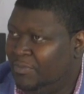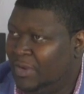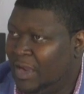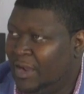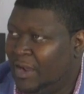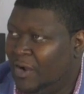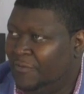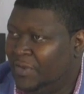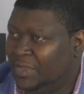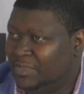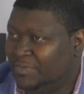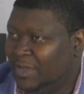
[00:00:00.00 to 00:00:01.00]

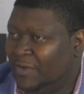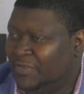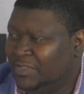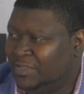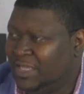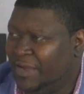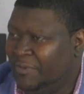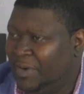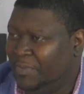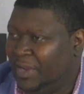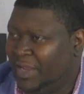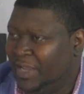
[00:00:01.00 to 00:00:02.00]
offensive style when
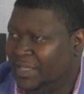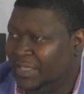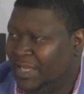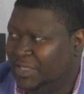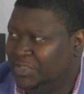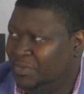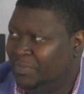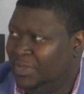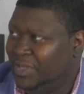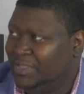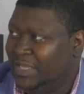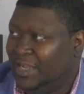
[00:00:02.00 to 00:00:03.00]
they play against LSU,
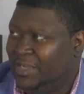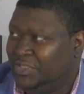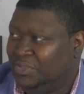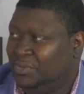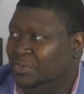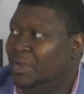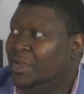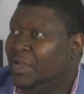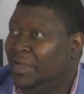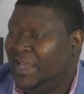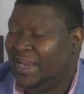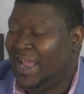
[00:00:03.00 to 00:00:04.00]
because LSU
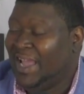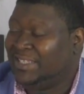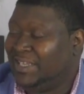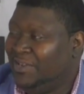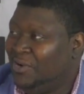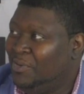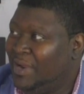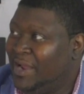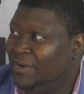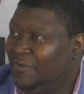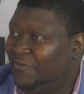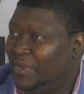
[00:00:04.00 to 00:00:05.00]
can actually go
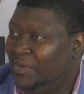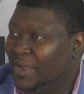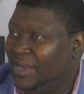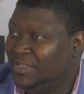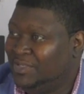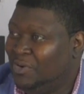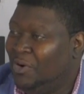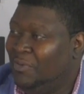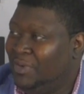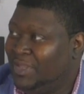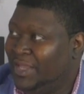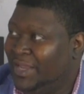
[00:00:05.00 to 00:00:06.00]
down the field and score
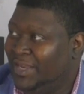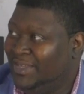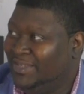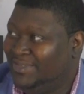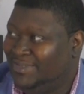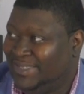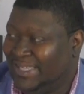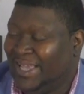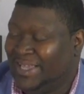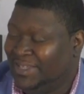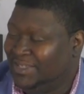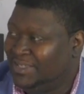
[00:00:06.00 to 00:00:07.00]
within
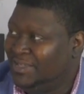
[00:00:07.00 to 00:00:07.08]
seconds.